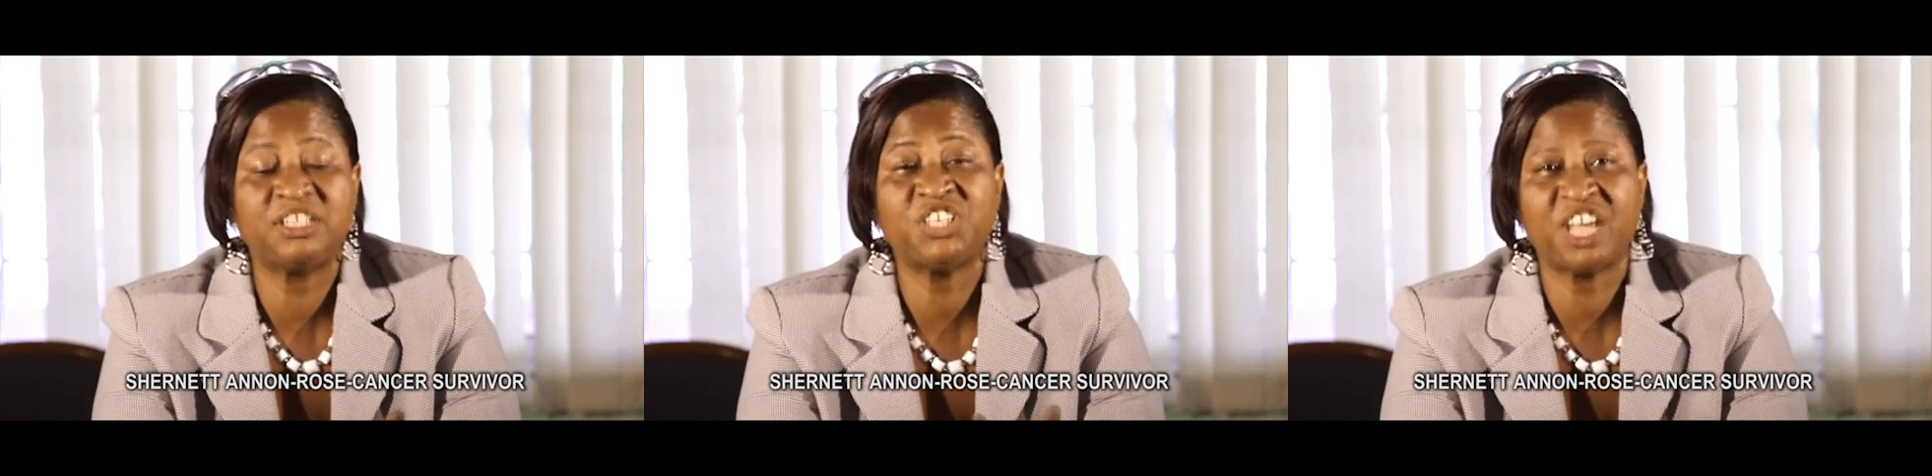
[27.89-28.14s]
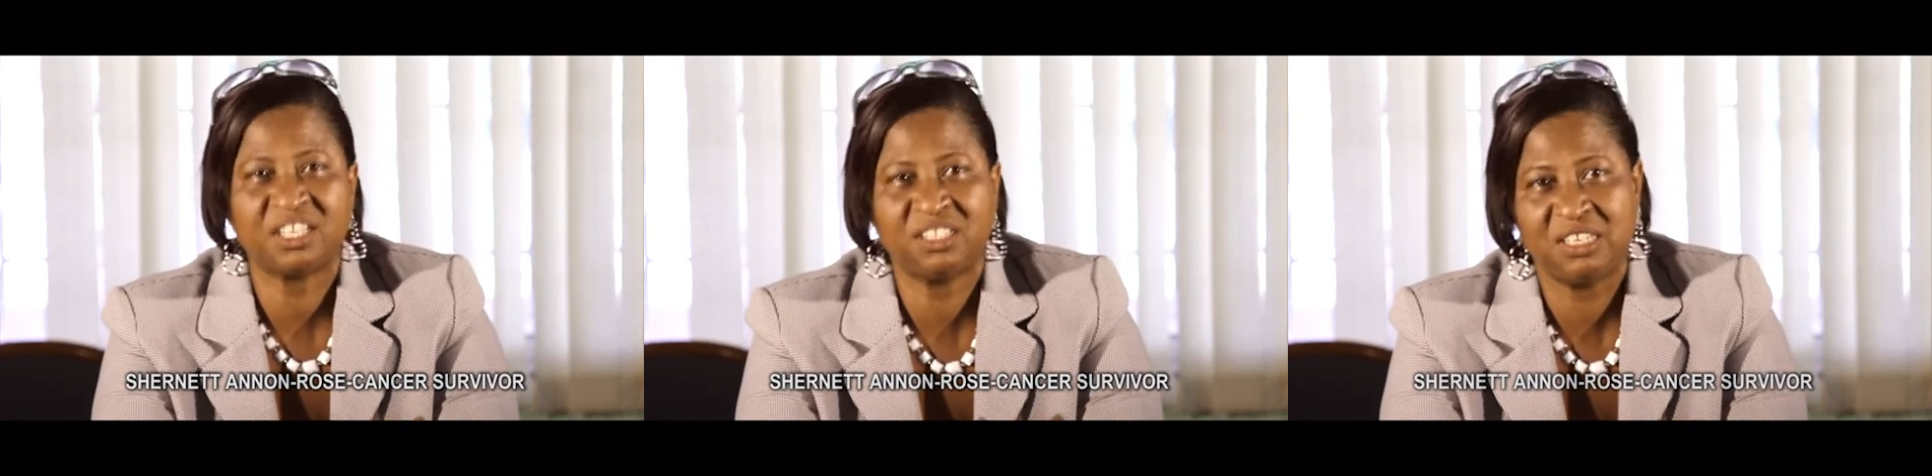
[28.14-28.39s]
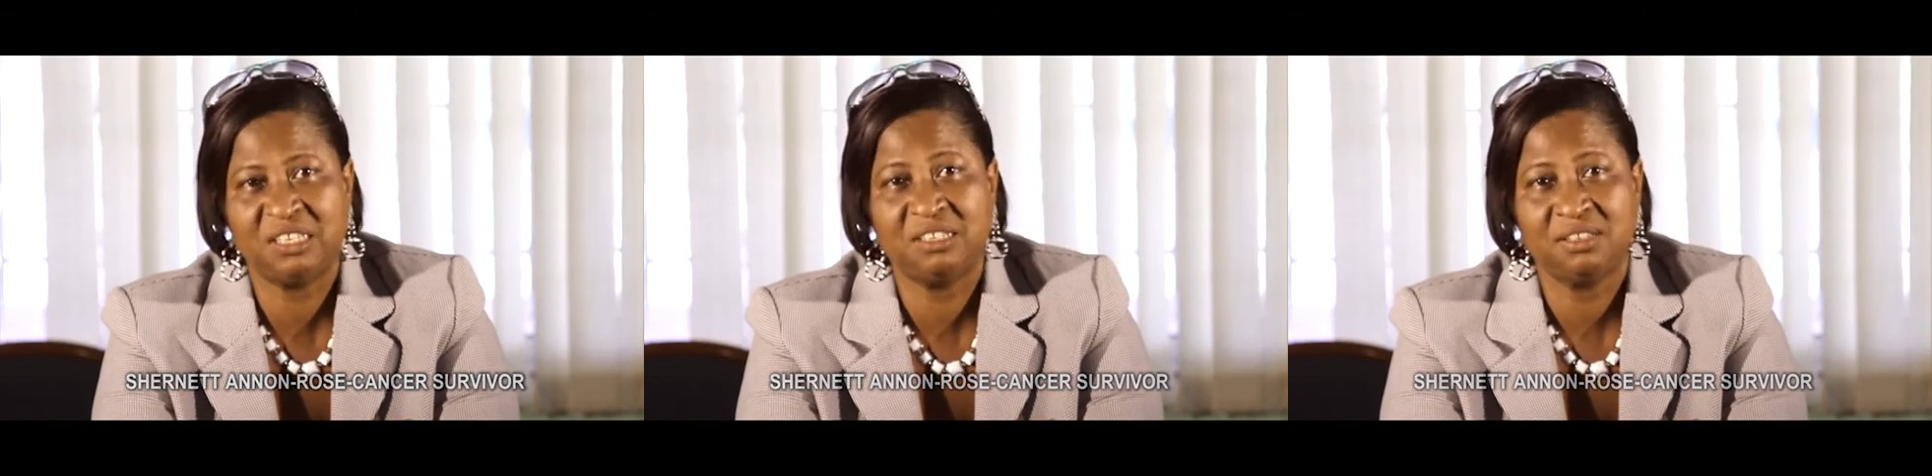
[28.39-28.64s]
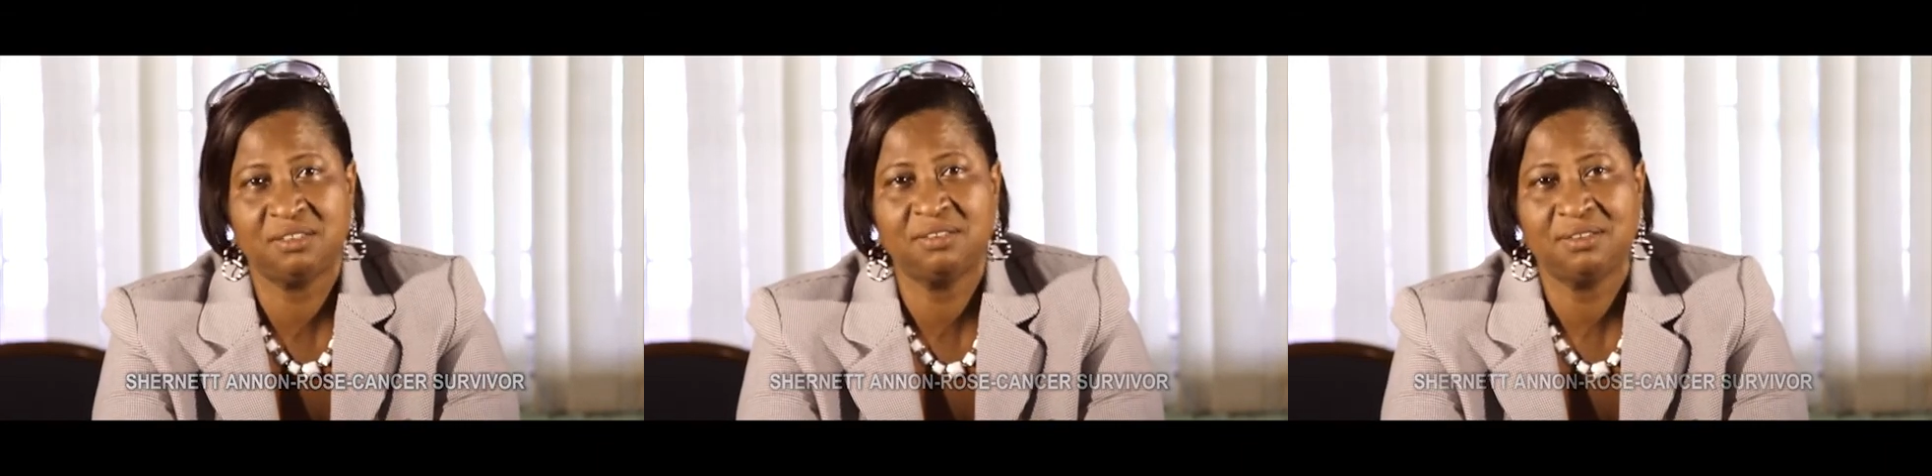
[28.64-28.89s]
they checked
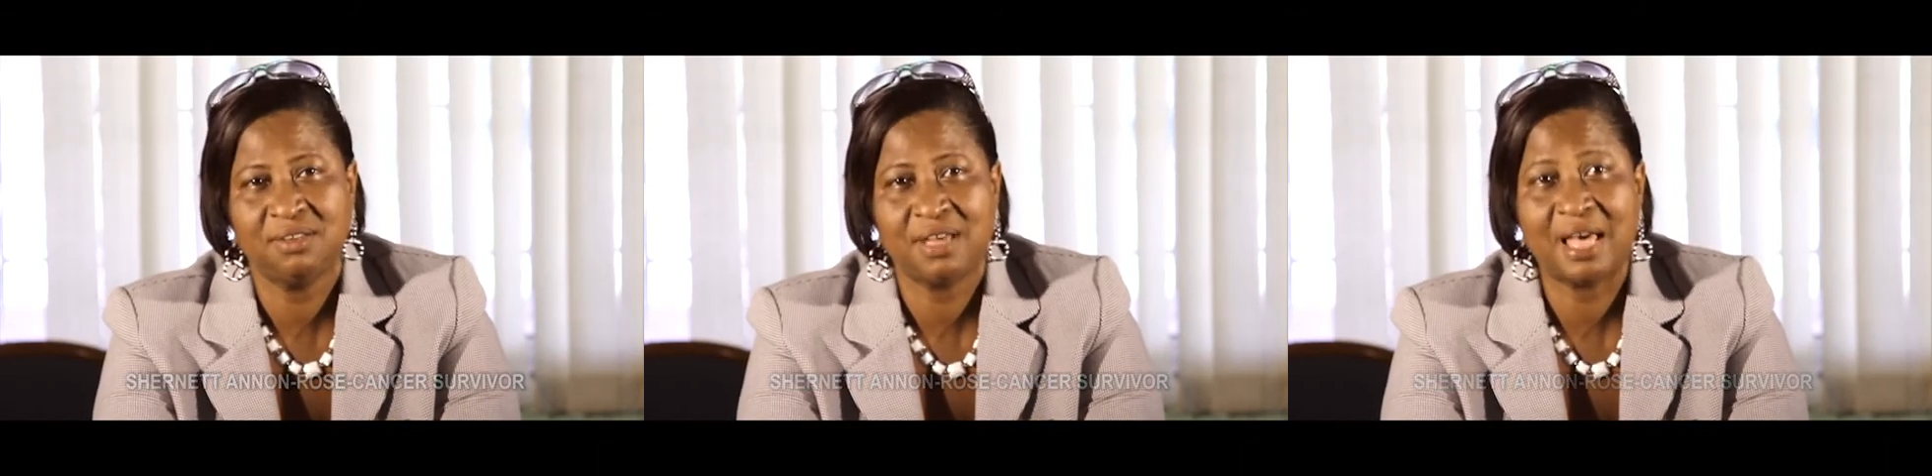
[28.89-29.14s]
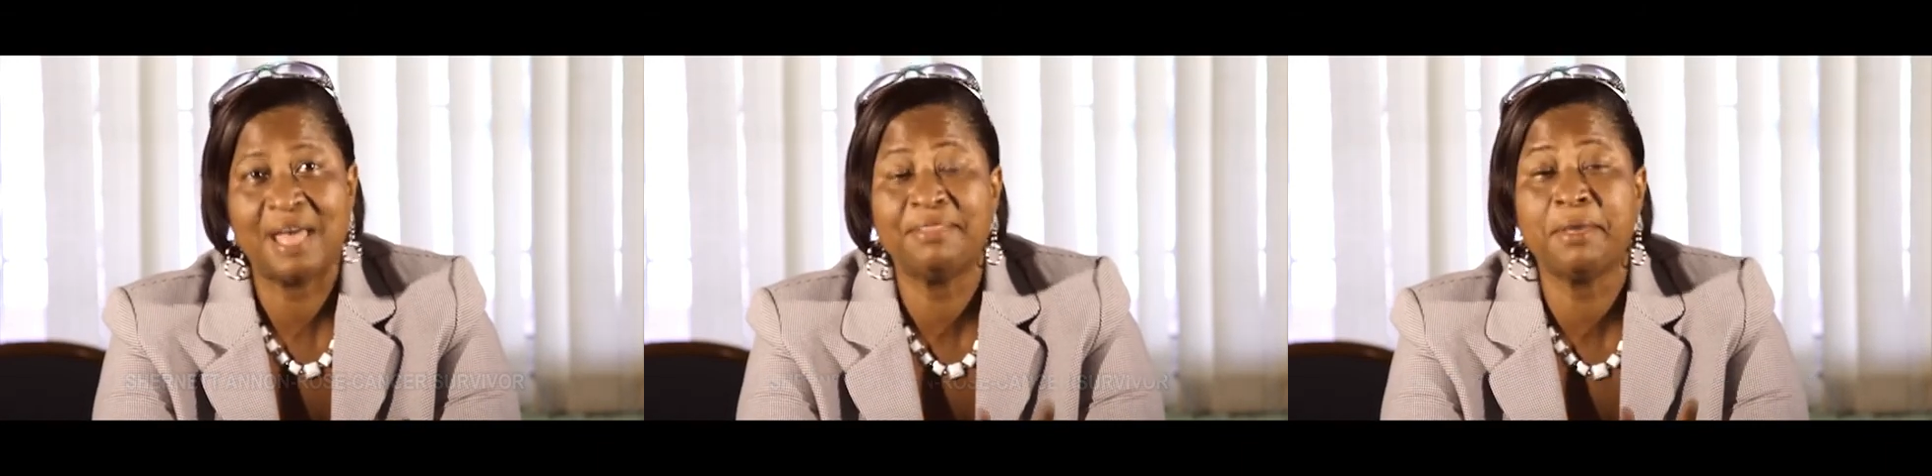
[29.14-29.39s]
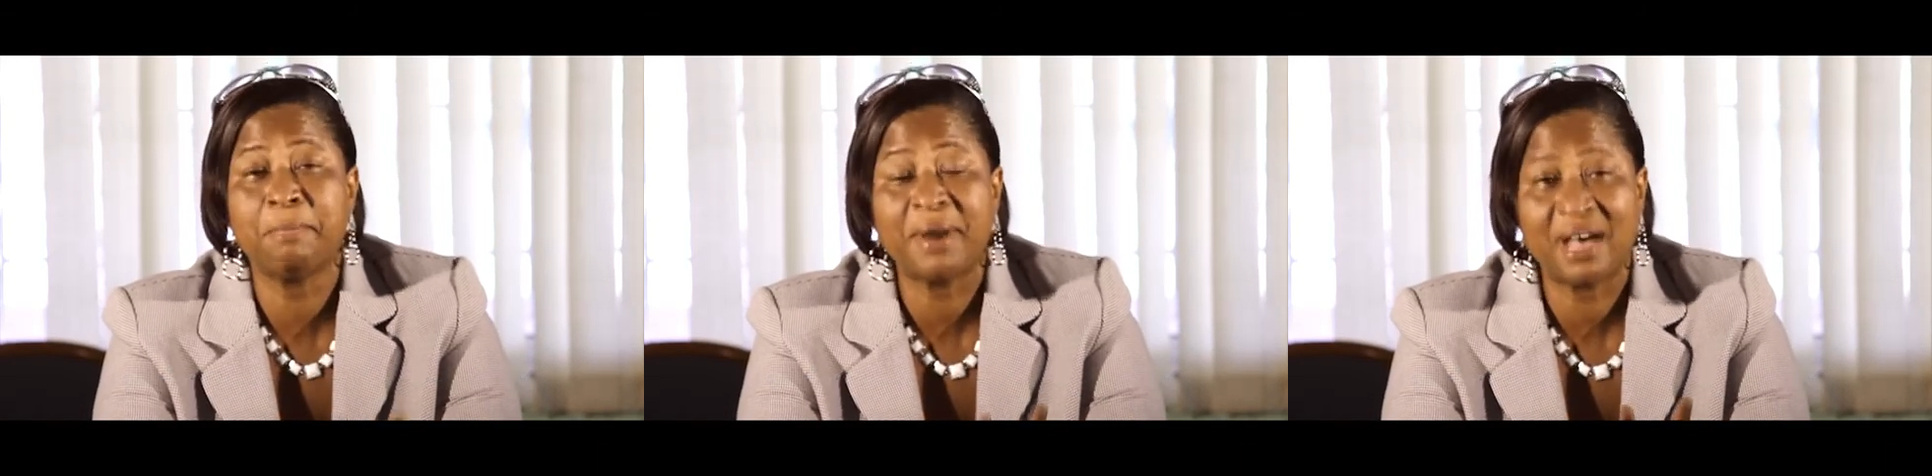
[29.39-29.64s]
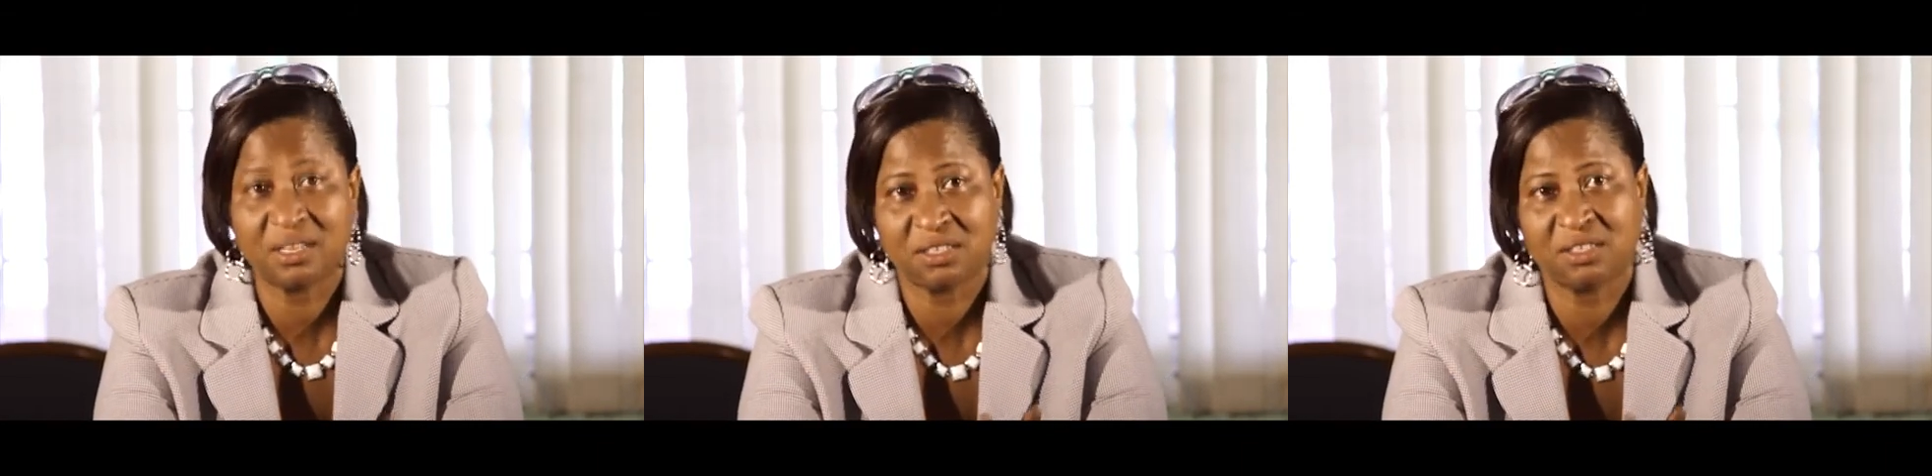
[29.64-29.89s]
in and they
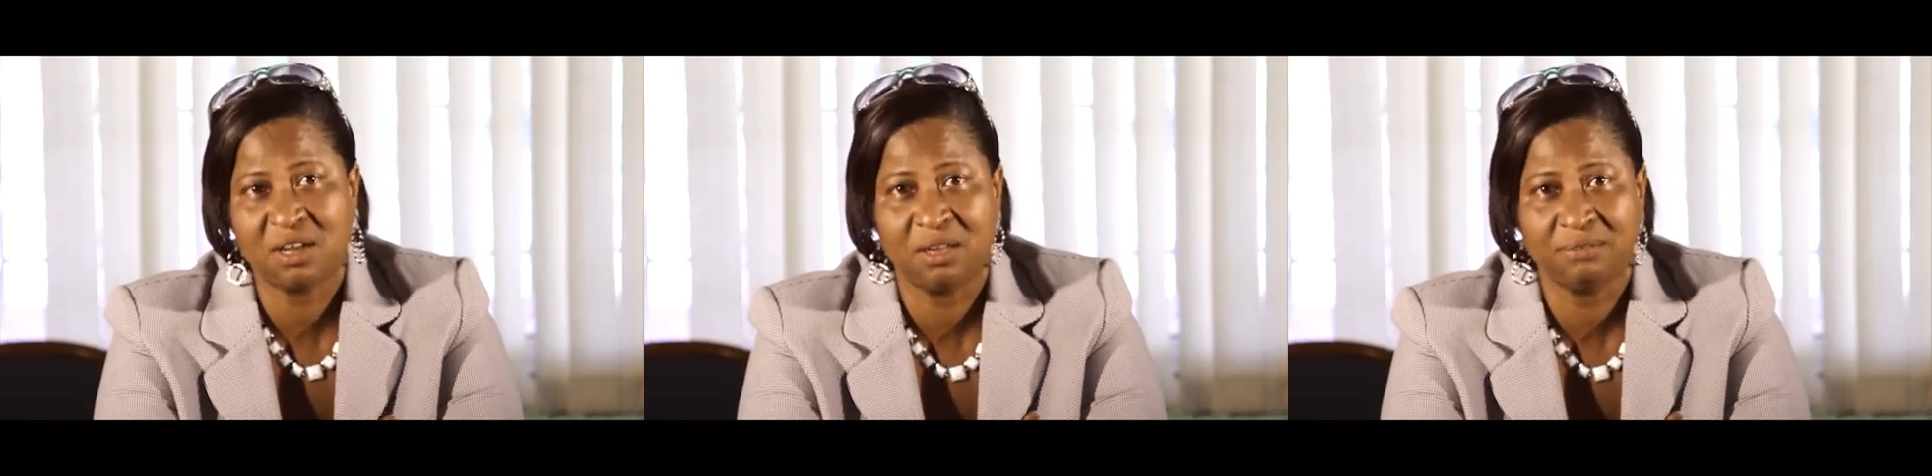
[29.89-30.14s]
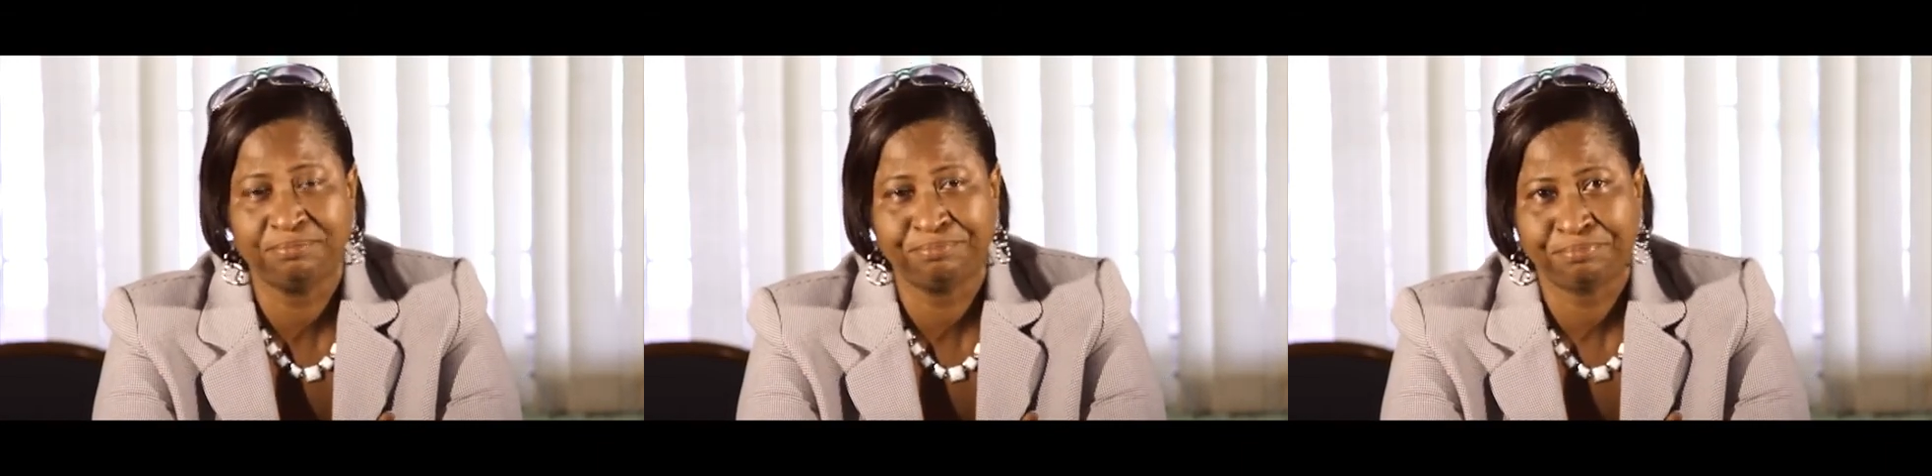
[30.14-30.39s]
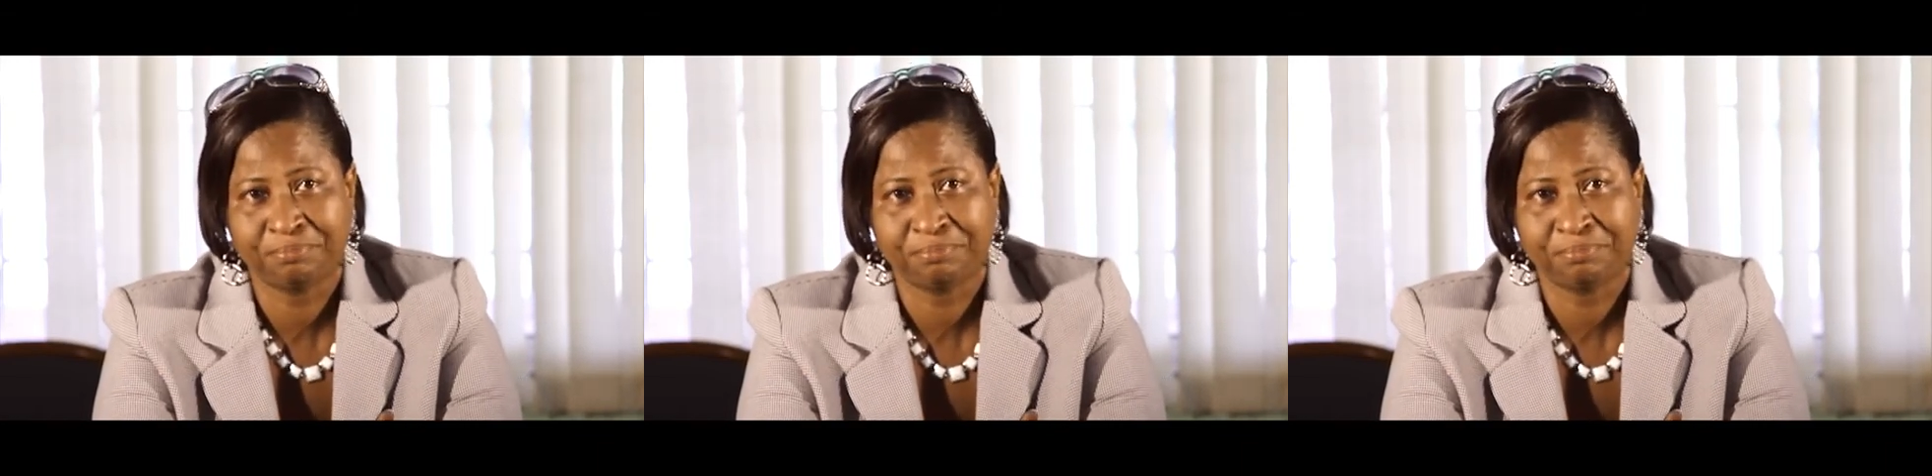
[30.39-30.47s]
passed on,